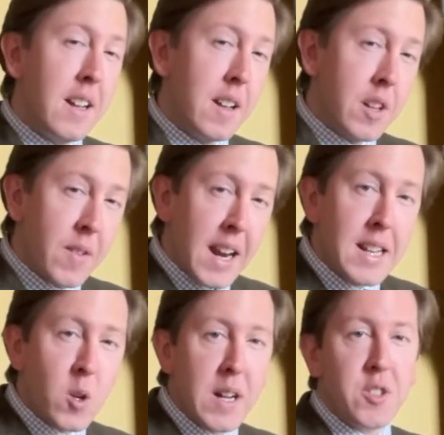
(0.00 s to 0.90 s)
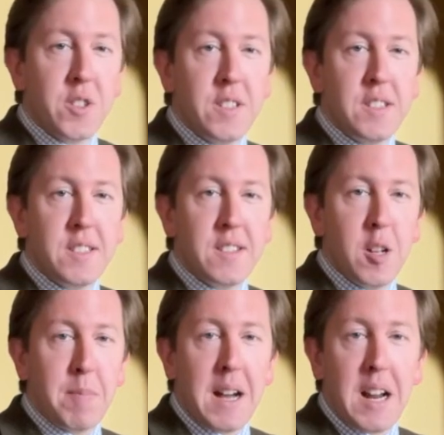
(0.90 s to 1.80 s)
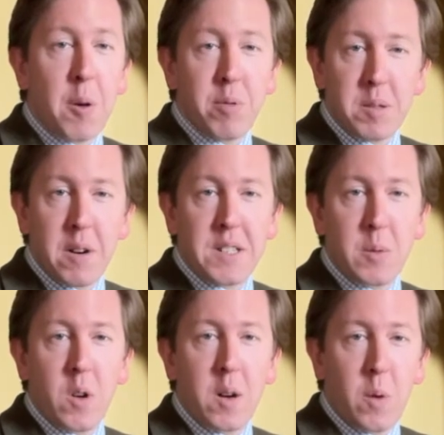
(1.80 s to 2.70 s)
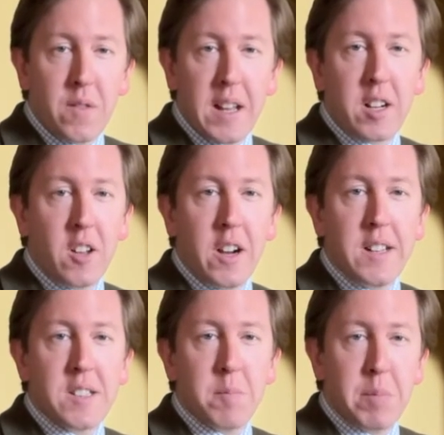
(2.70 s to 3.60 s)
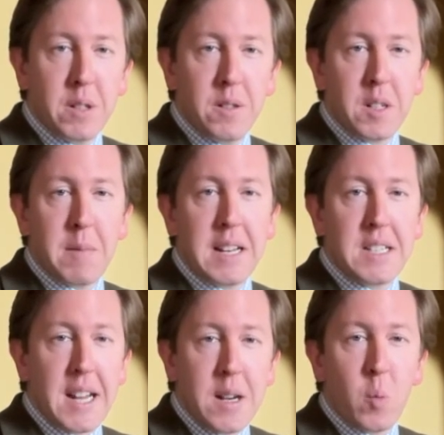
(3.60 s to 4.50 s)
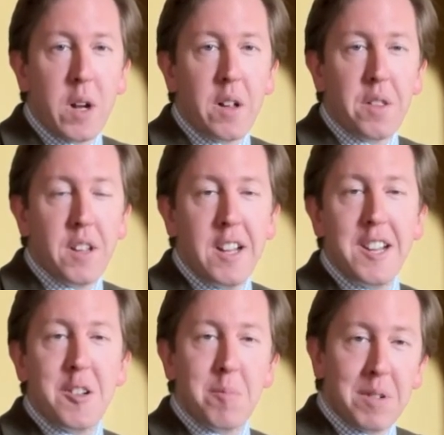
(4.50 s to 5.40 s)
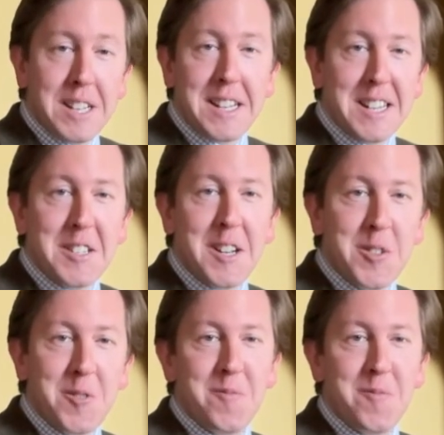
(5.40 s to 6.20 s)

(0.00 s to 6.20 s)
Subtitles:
If you have any questions about how Prosperity work with their clients to build and maintain wealth, please get in touch.